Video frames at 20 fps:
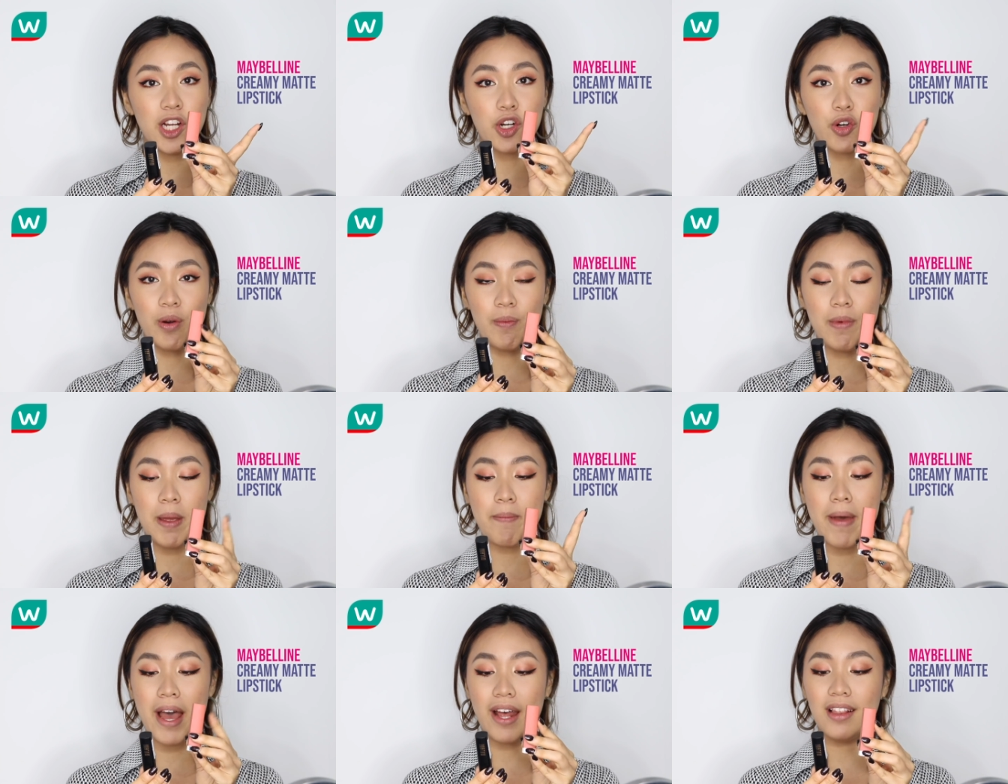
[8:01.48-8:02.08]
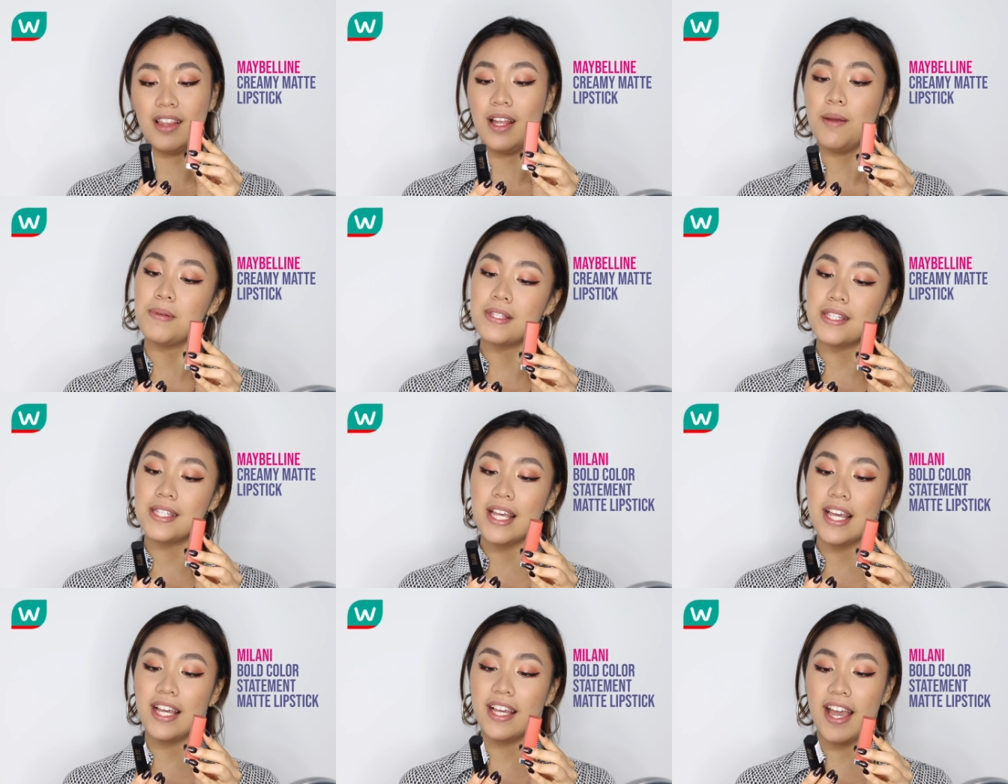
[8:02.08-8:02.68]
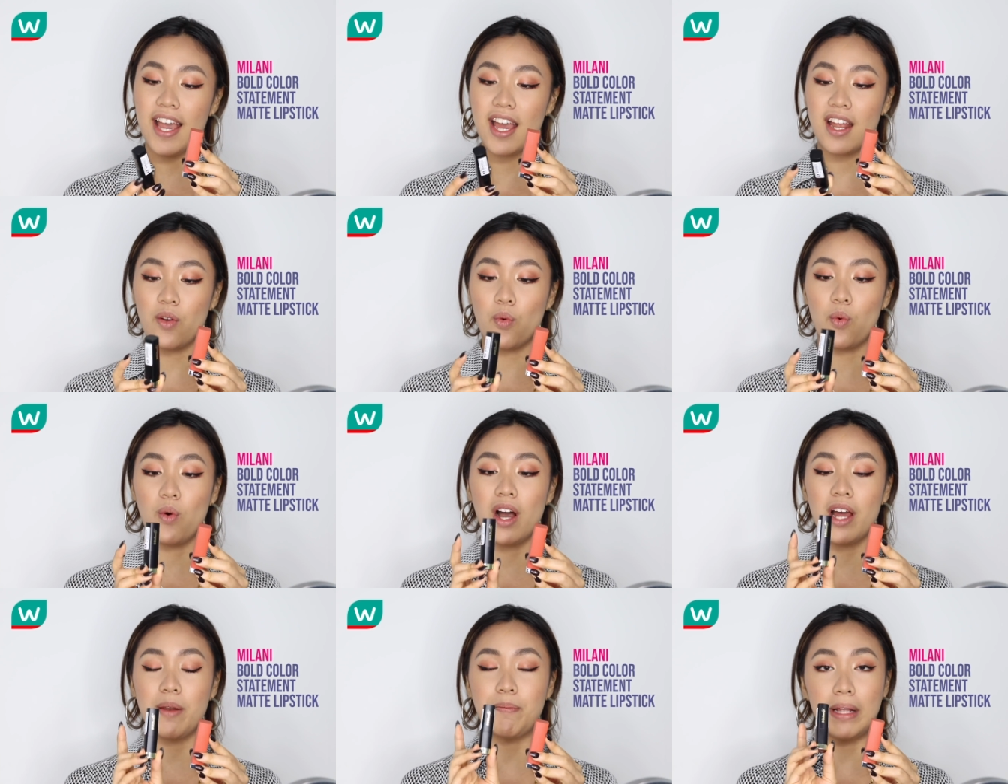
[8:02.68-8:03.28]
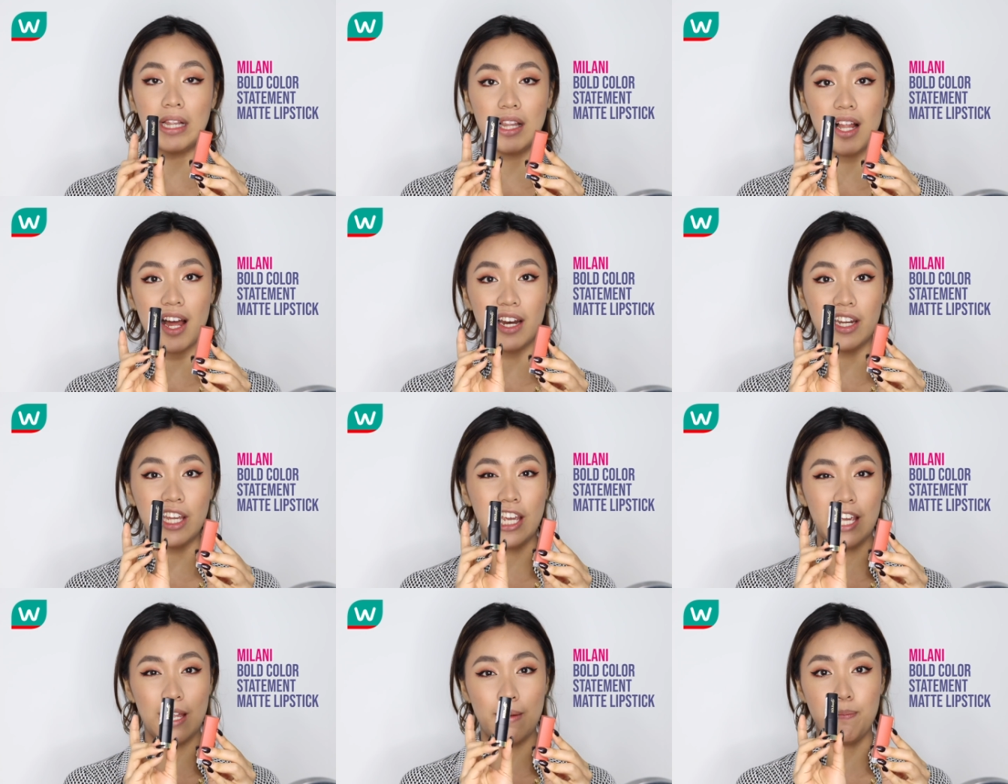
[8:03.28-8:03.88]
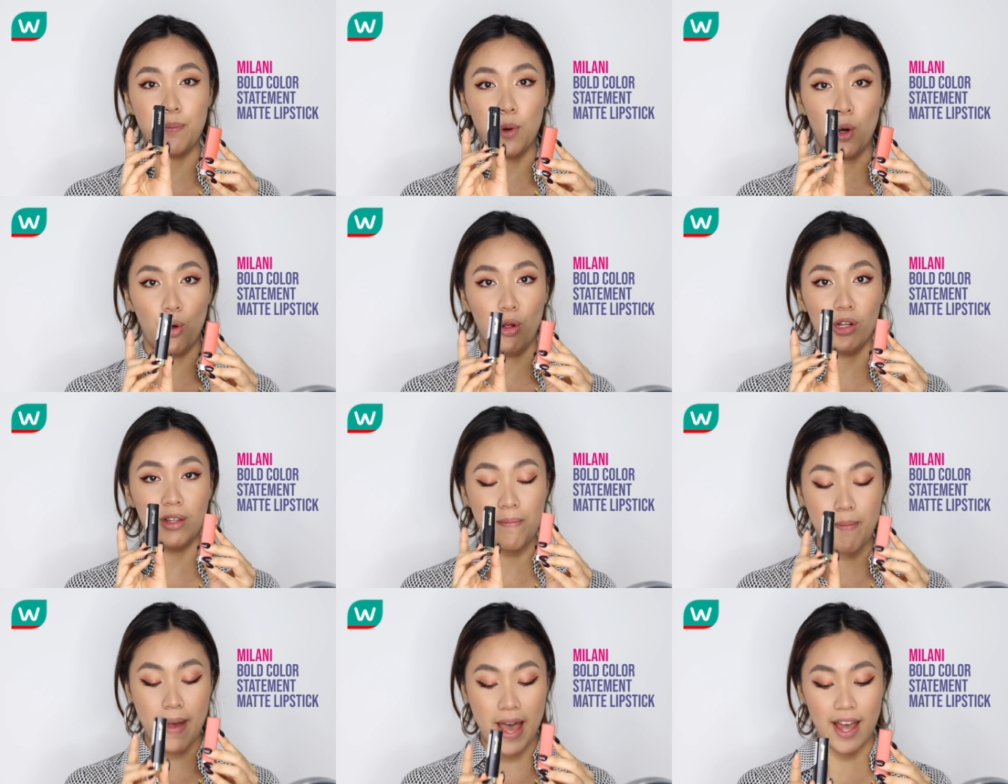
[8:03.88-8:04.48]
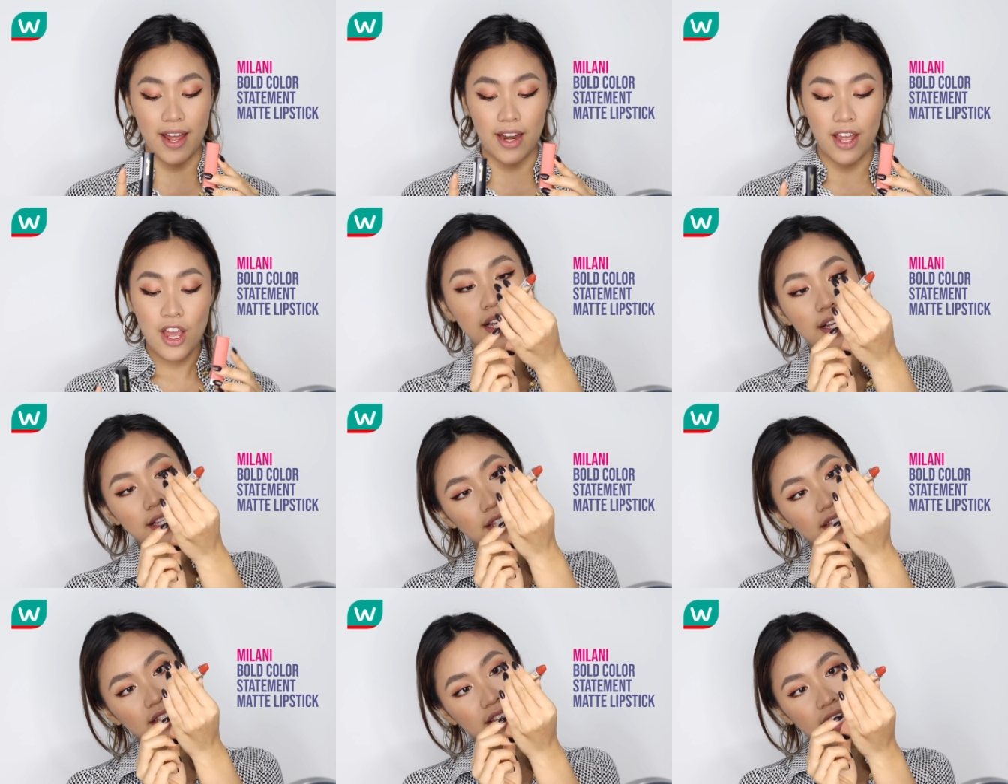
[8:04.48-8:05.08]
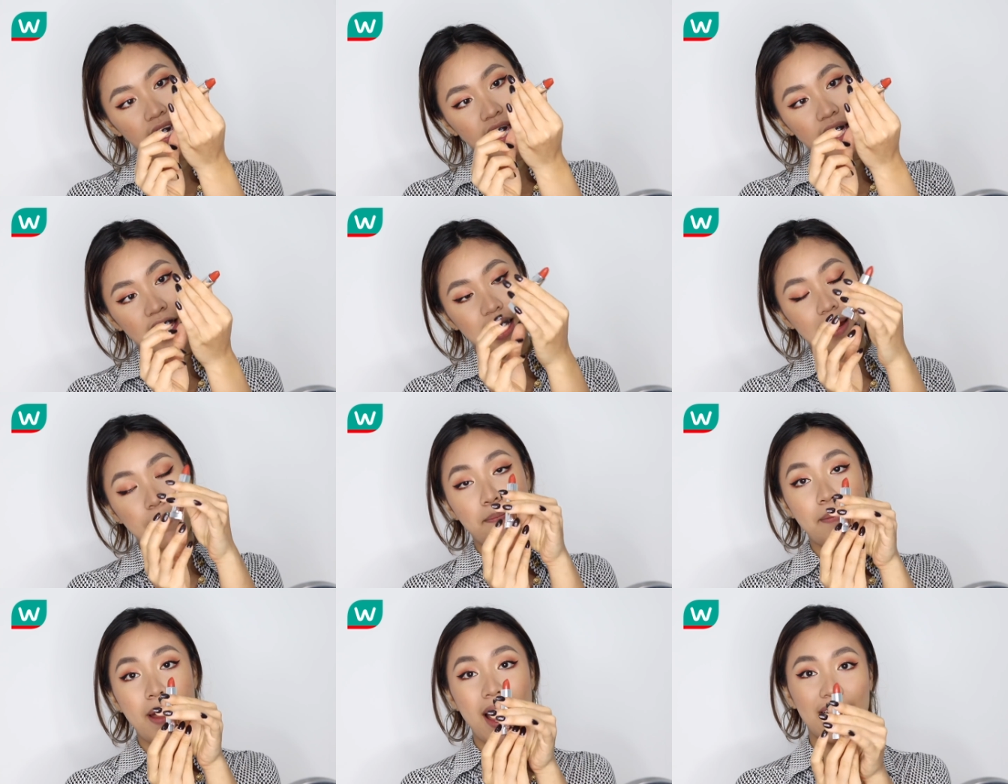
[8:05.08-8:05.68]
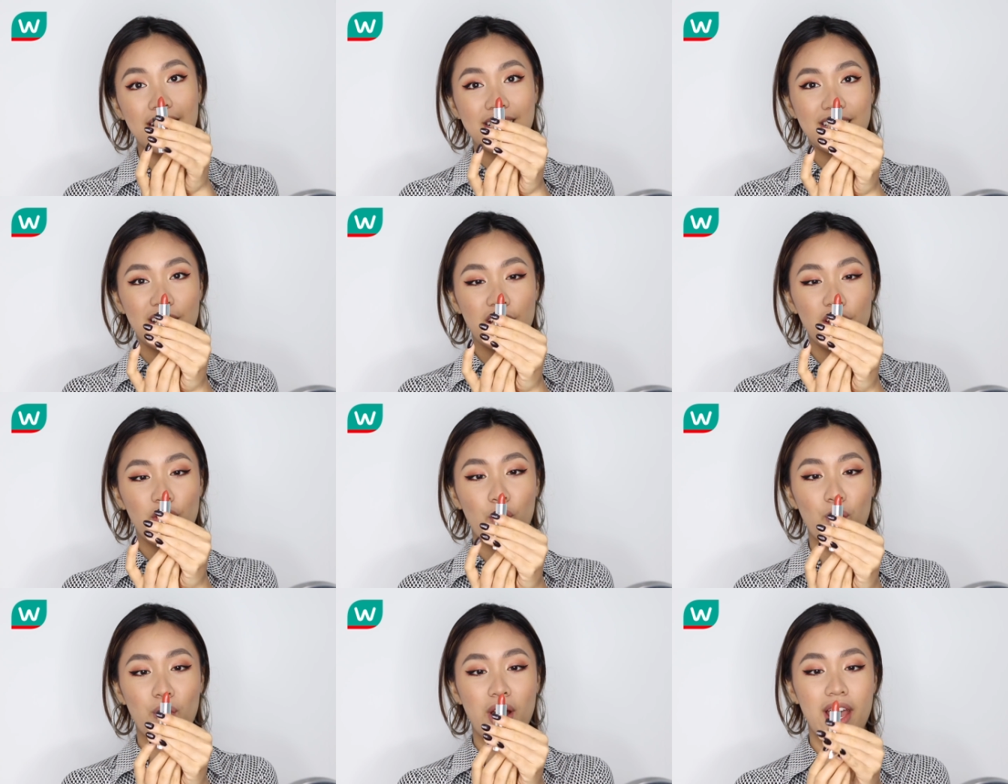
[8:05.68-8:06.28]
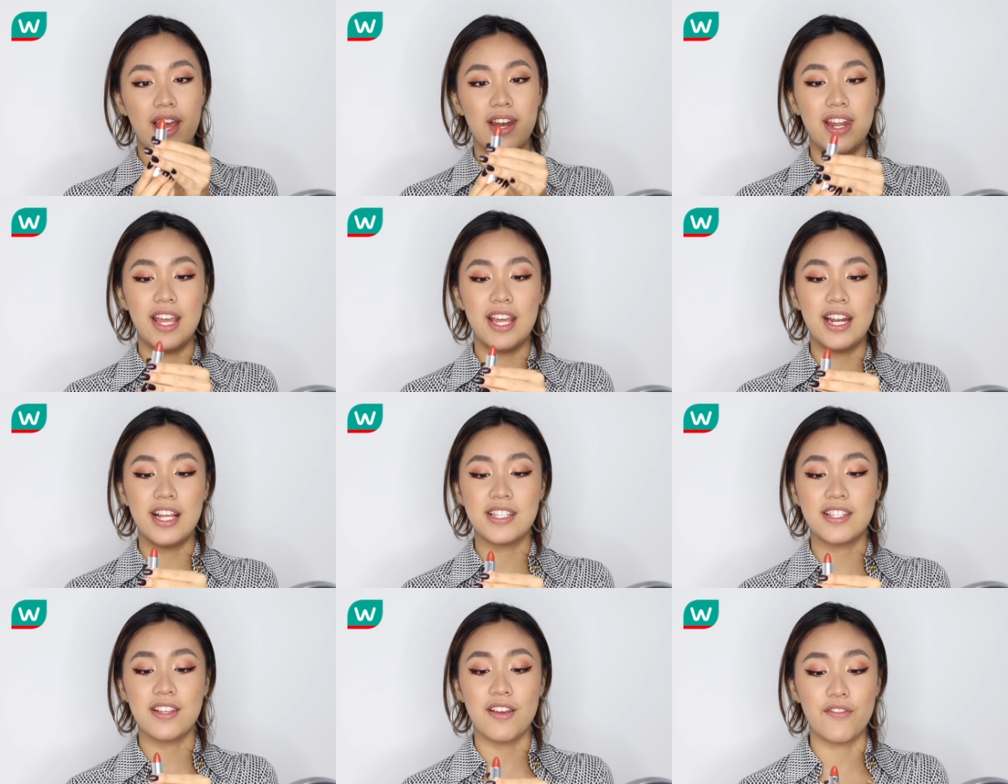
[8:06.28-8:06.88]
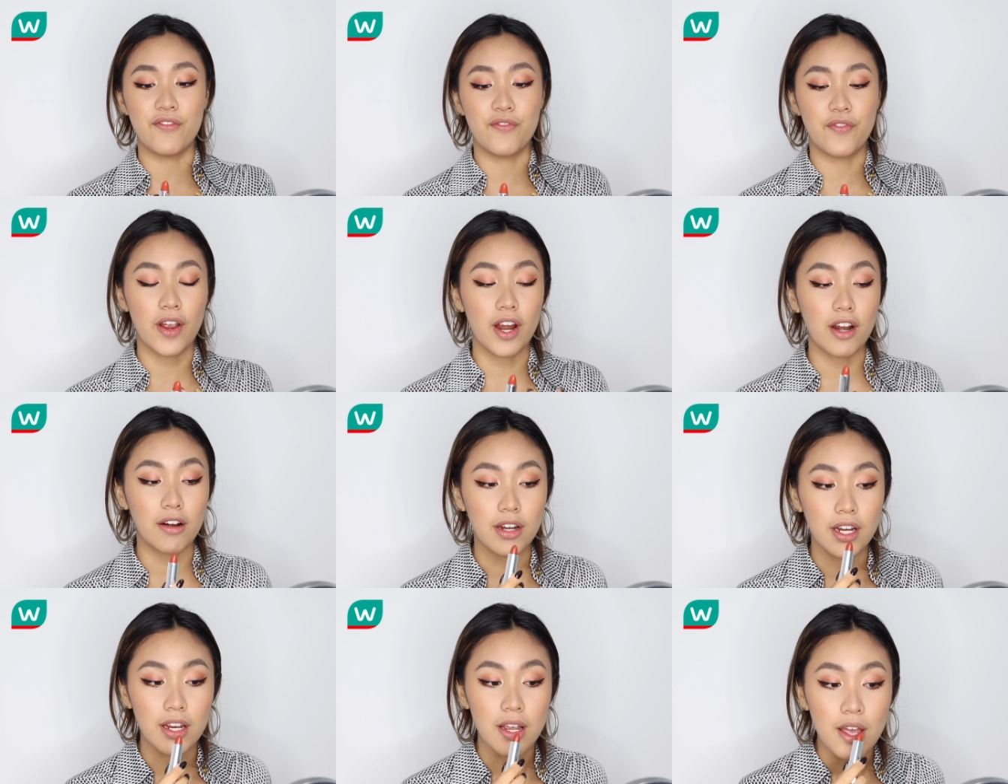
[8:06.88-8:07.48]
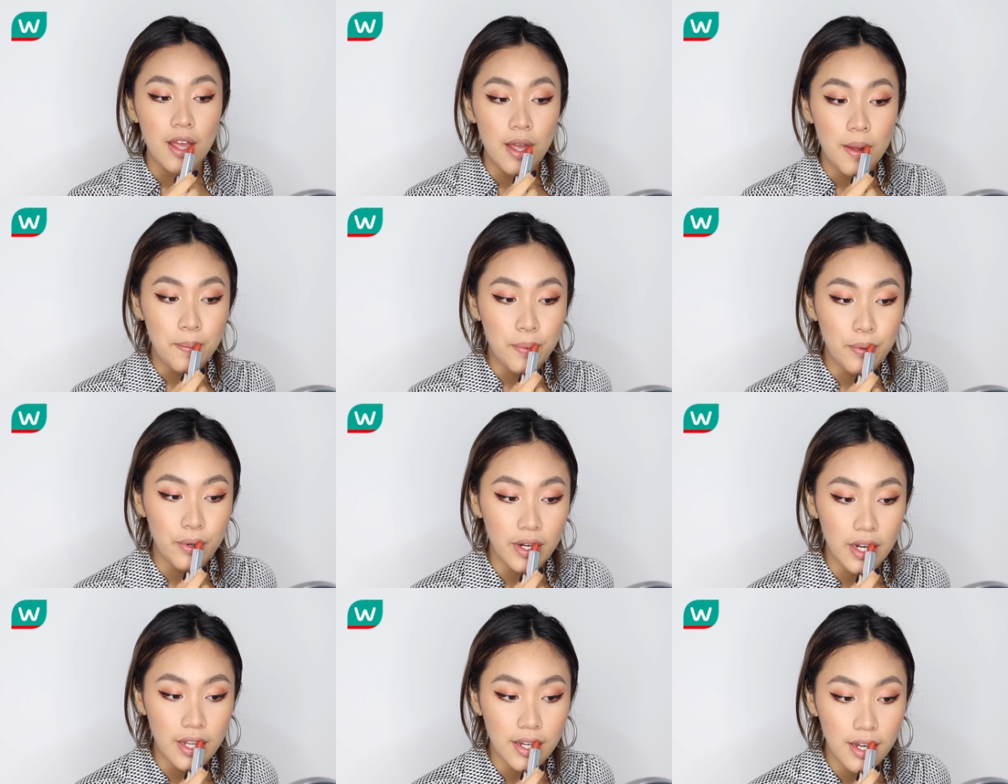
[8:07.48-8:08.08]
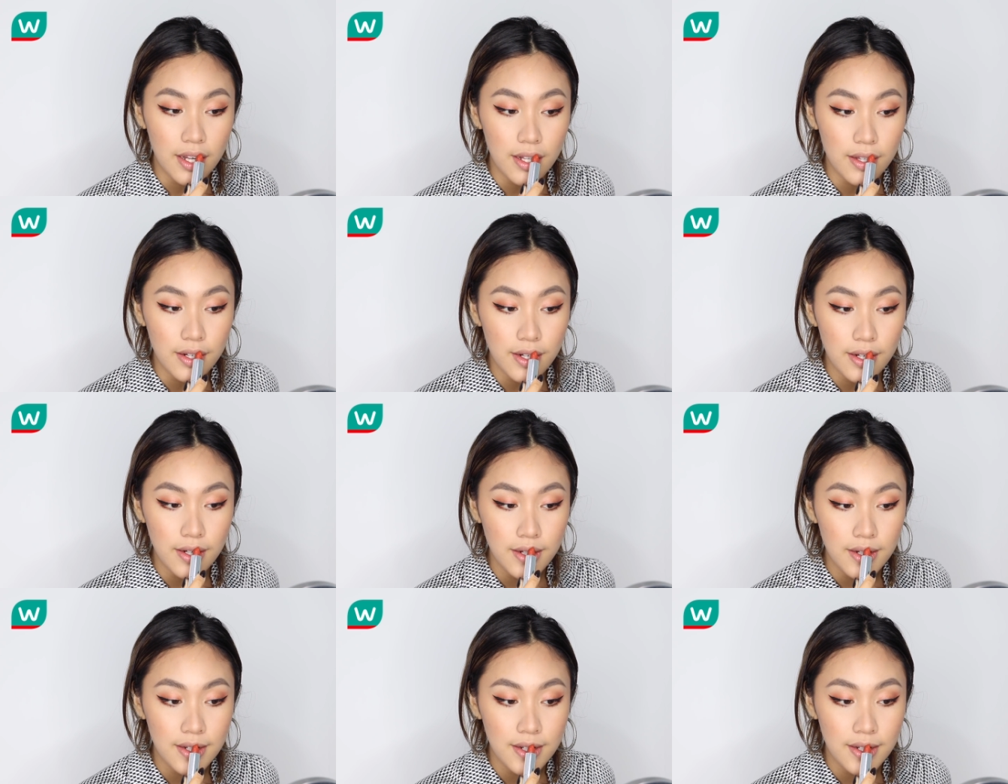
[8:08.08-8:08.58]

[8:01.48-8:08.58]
Creamy Matte Lipstick and one MILANI in Bold Matte. This in Madison Red. It is a very pretty color.